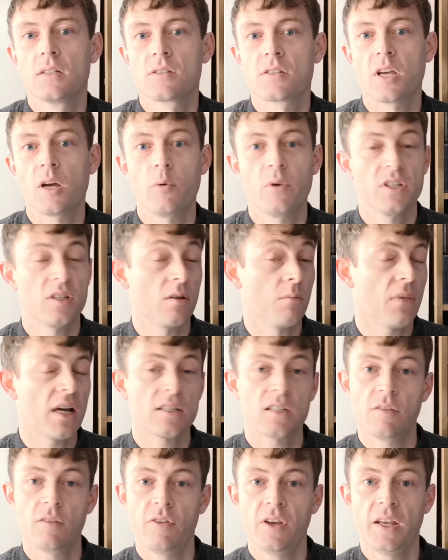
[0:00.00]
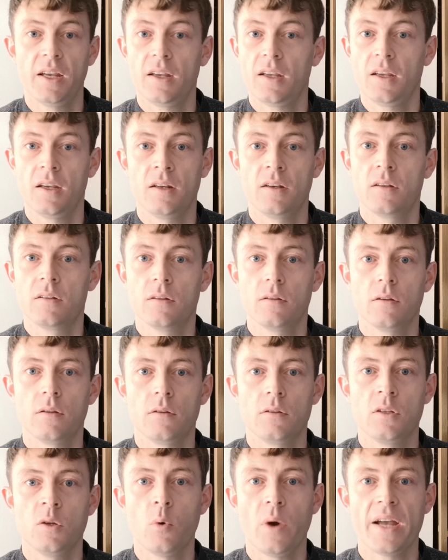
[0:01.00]
So it's a massive hit in
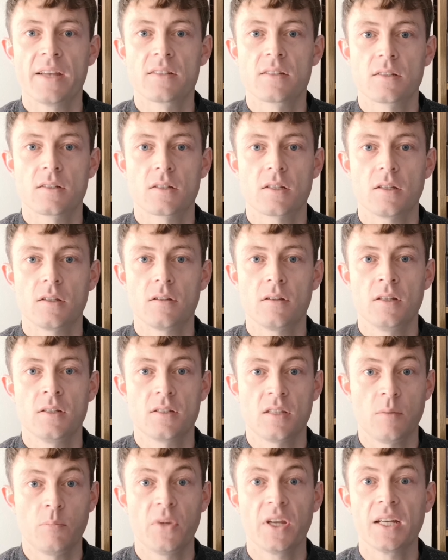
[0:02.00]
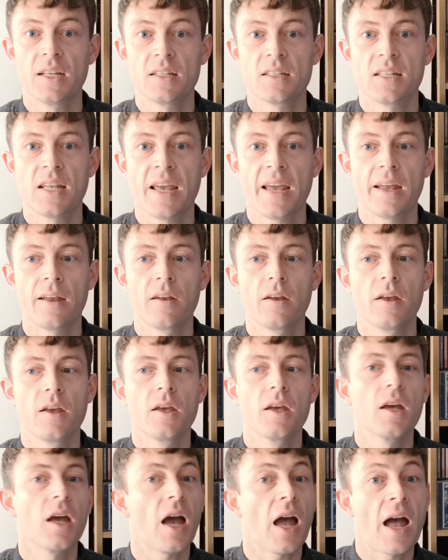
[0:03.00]
US, it's their biggest hit,
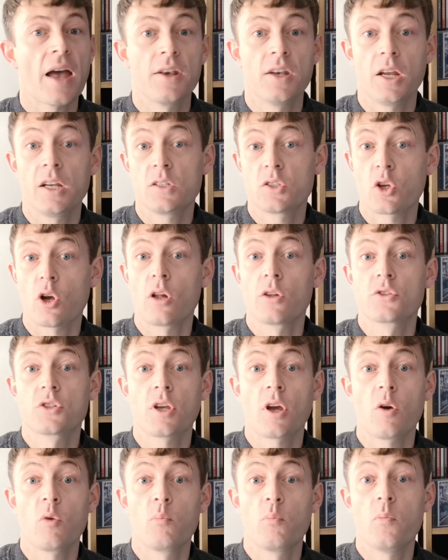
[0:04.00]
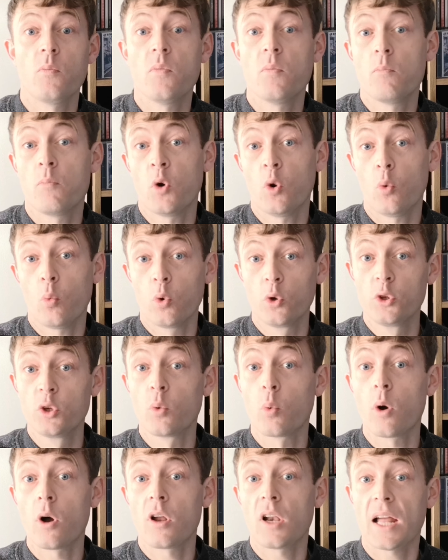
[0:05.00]
and but
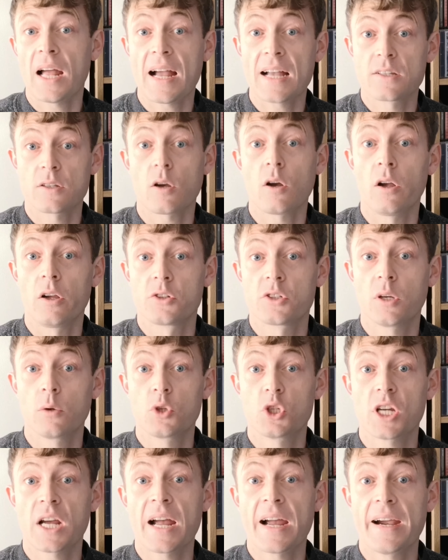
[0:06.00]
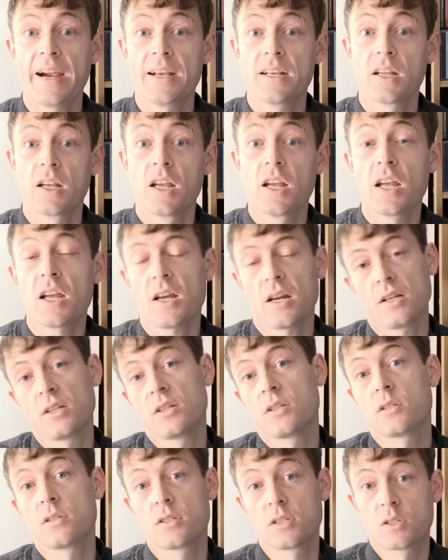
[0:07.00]
Wonderwall has also charted
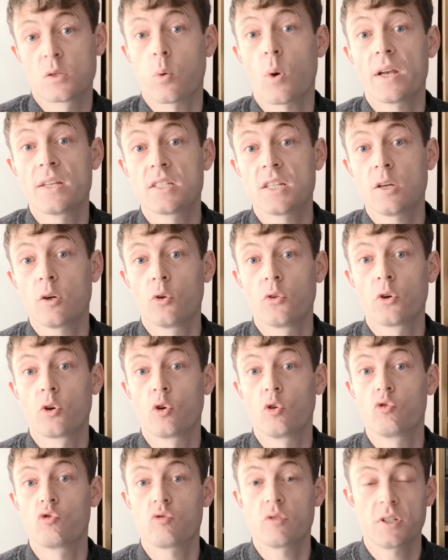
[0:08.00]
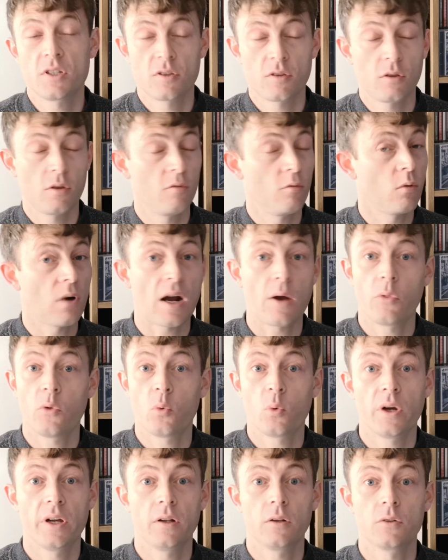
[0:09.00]
in 20 other countries throughout
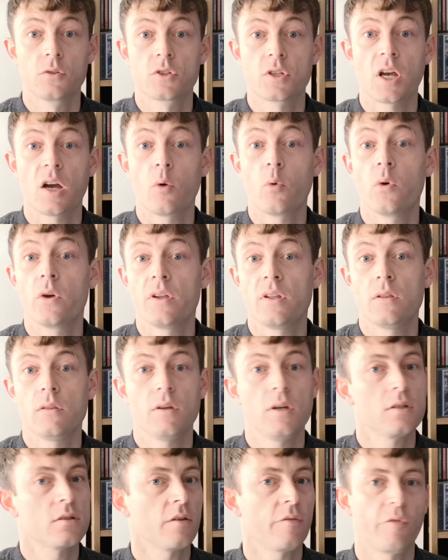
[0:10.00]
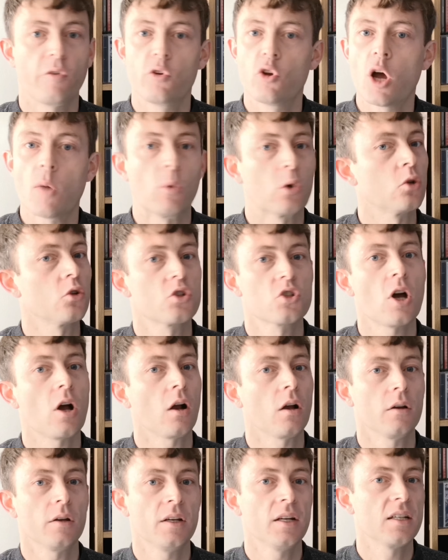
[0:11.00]
the world. So it's a phenomenal
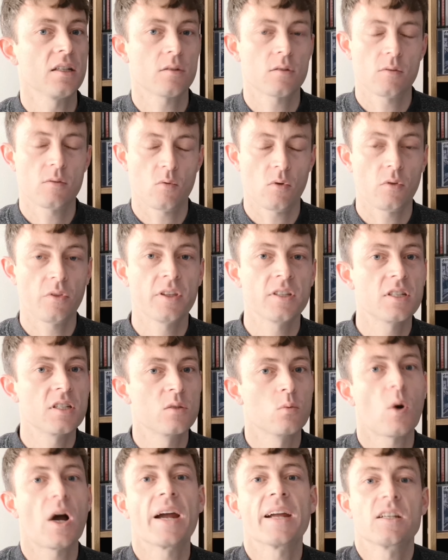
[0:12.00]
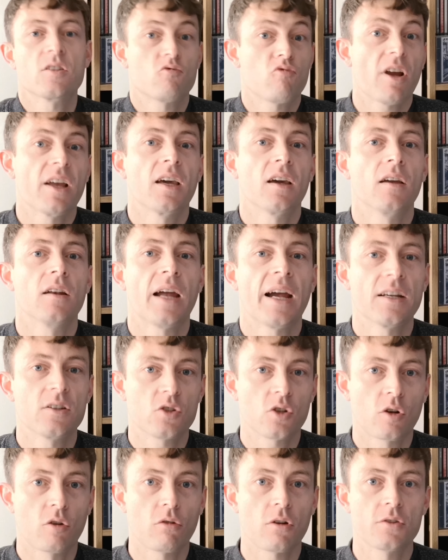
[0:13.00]
song, and this is why it's
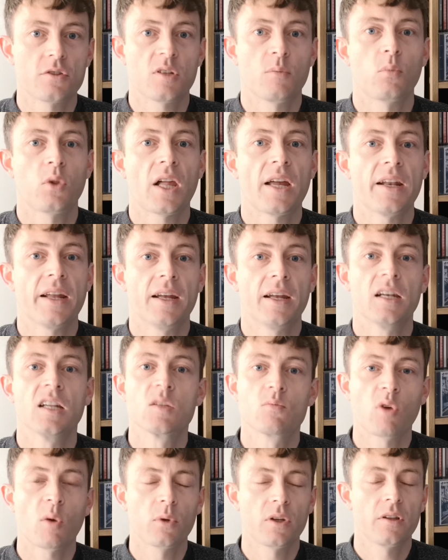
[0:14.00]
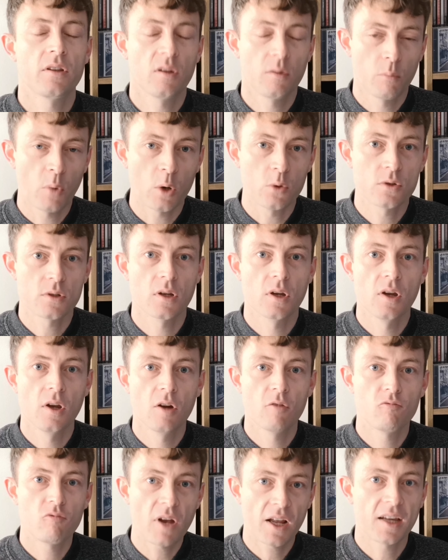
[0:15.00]
recognised across the planet, and it's probably the most
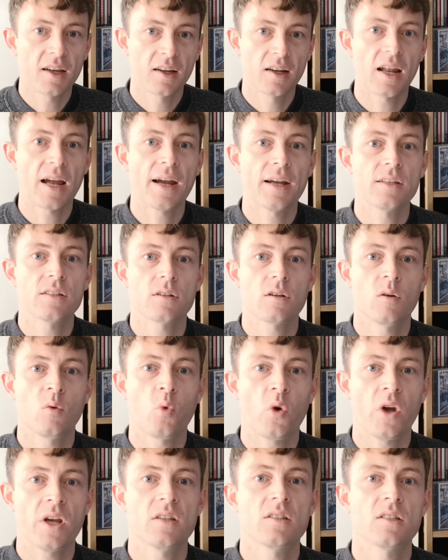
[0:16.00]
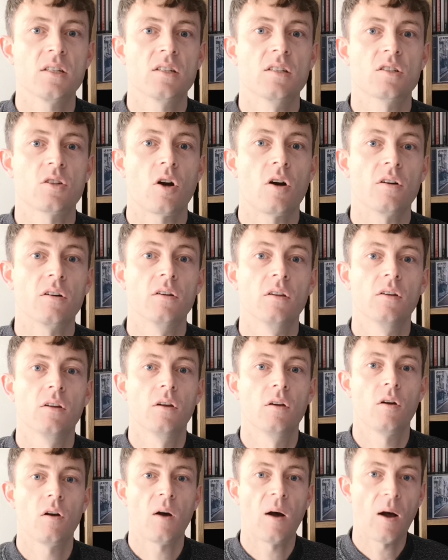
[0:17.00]
recognised Oasis song
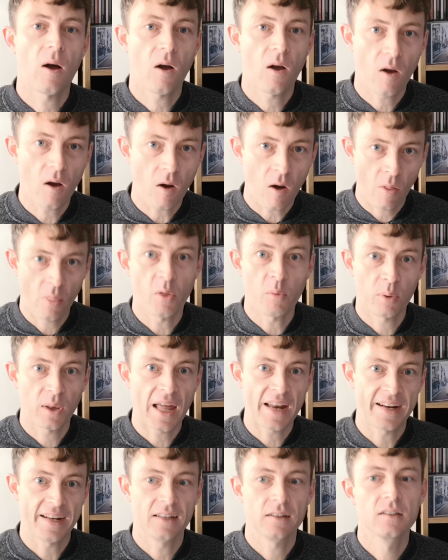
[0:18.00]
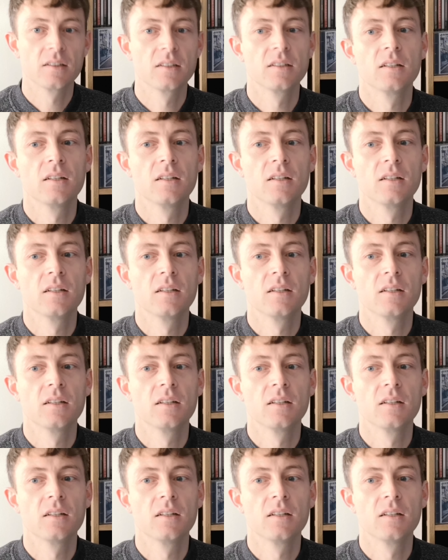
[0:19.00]
on the planet.